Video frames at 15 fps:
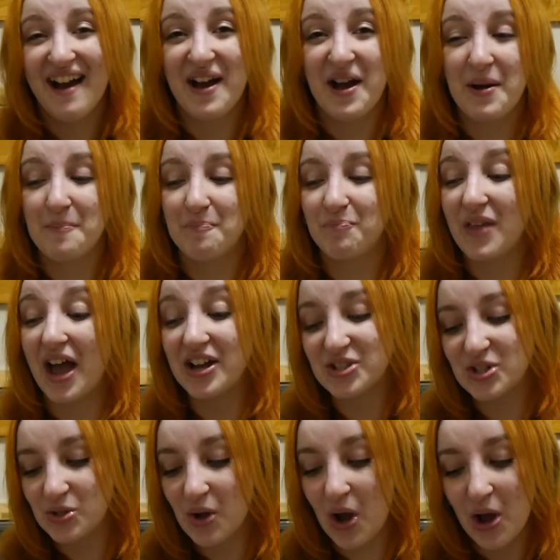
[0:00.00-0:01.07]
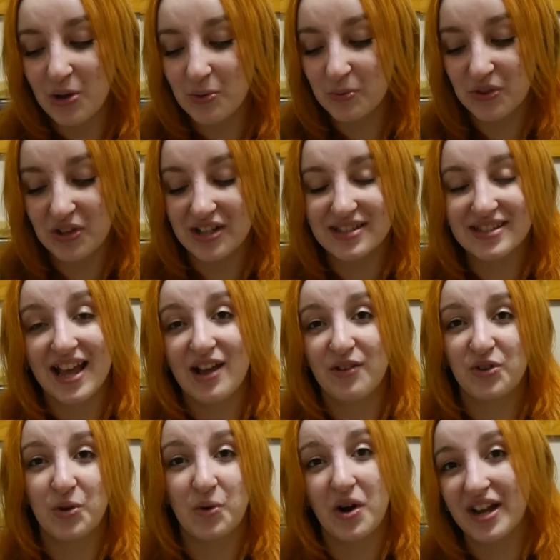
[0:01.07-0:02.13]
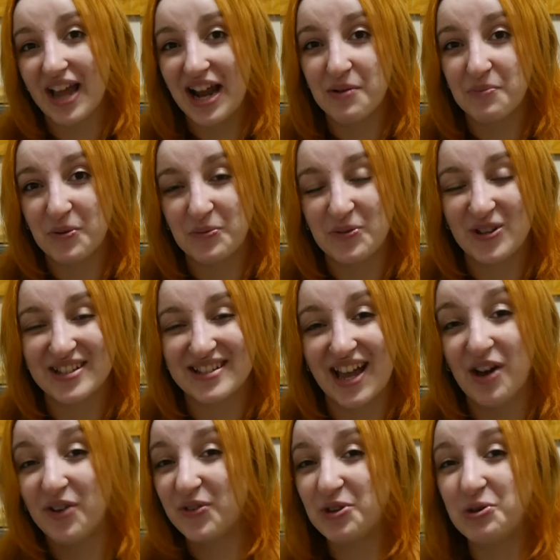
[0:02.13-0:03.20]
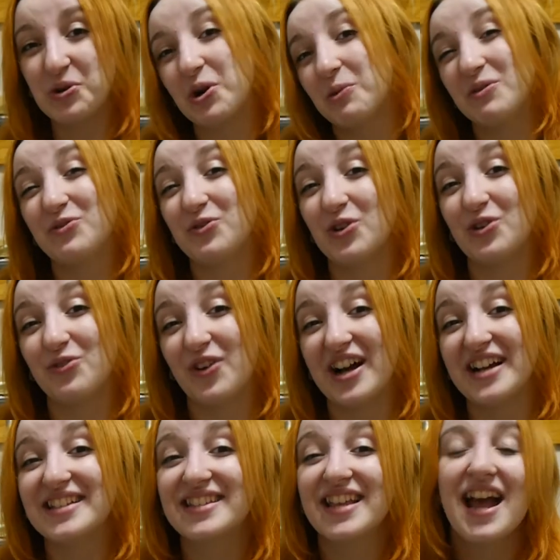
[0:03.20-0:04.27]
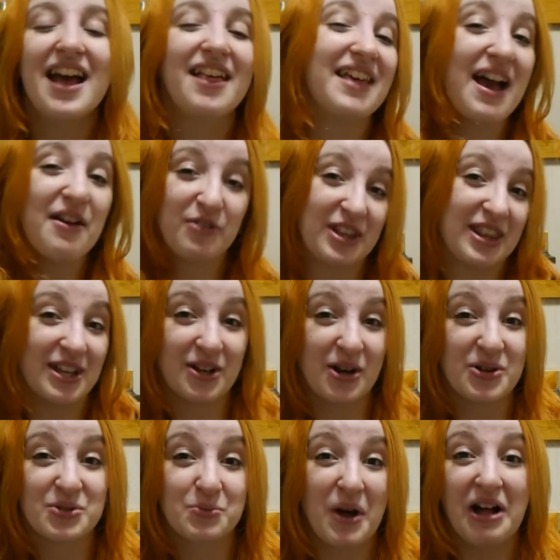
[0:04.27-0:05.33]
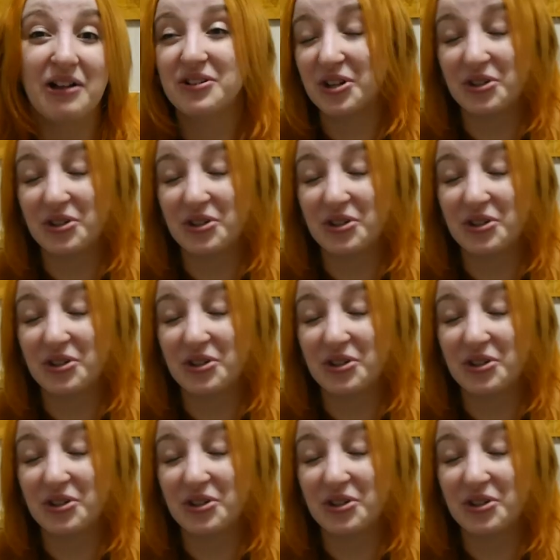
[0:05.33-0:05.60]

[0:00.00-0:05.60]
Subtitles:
I do hope that if you are getting a puppy yourself and you are coming for advice, that everything goes well.